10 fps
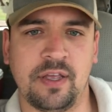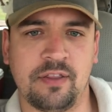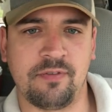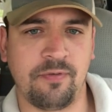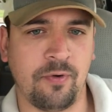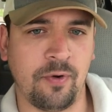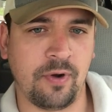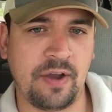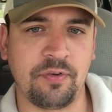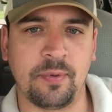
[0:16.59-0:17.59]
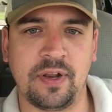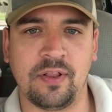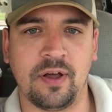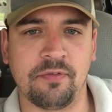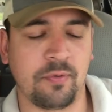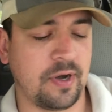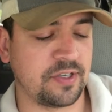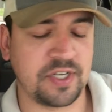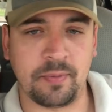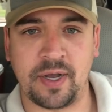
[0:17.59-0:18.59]
It's for everybody loves
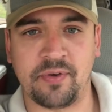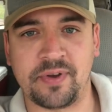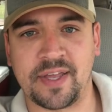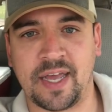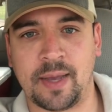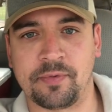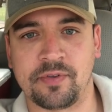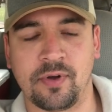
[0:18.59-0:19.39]
watching my recaps.